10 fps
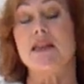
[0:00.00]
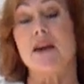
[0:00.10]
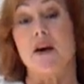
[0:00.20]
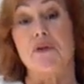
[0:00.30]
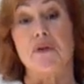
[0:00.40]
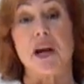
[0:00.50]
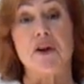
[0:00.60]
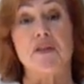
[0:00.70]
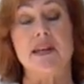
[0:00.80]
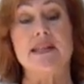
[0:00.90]
to the other
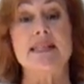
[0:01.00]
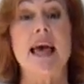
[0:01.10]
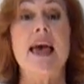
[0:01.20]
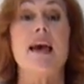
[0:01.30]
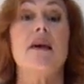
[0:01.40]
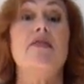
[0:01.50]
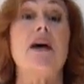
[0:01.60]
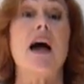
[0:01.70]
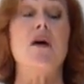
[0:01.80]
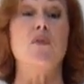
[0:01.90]
areas, and
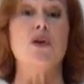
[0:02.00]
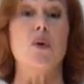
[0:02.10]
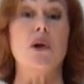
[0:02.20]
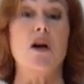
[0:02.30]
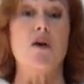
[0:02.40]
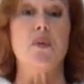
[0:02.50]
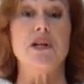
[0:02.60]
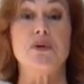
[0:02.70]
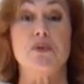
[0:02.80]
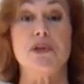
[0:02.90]
that will go a long
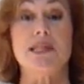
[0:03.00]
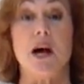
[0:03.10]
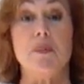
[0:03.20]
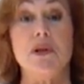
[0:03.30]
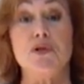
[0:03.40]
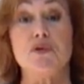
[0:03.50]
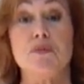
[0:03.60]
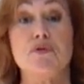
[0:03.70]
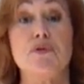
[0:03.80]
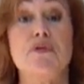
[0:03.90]
way towards helping to
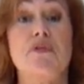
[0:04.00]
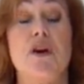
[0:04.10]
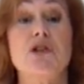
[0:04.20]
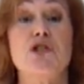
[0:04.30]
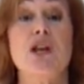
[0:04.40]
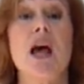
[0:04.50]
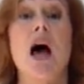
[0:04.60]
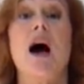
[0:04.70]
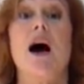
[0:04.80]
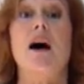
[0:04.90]
improve function
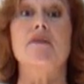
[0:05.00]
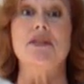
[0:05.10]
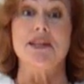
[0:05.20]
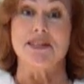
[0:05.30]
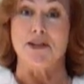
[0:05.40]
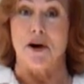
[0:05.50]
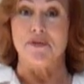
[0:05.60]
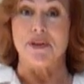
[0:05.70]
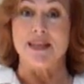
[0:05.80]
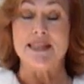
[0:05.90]
of the
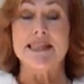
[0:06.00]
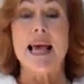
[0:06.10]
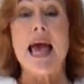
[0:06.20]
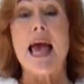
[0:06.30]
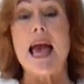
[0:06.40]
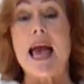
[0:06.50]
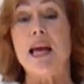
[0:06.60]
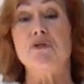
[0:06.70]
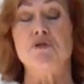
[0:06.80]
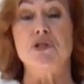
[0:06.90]
esophagus
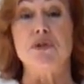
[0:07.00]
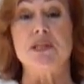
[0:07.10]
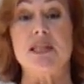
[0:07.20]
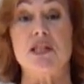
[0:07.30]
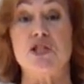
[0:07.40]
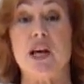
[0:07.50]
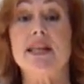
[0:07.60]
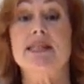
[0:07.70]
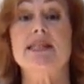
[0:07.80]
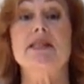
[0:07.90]
and reducing the
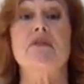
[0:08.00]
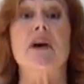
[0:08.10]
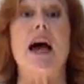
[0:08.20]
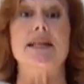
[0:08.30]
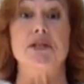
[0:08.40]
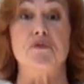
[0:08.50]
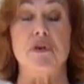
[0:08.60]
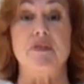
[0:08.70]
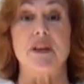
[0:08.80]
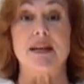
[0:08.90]
chances of acid
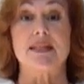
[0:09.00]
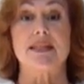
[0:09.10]
reflux.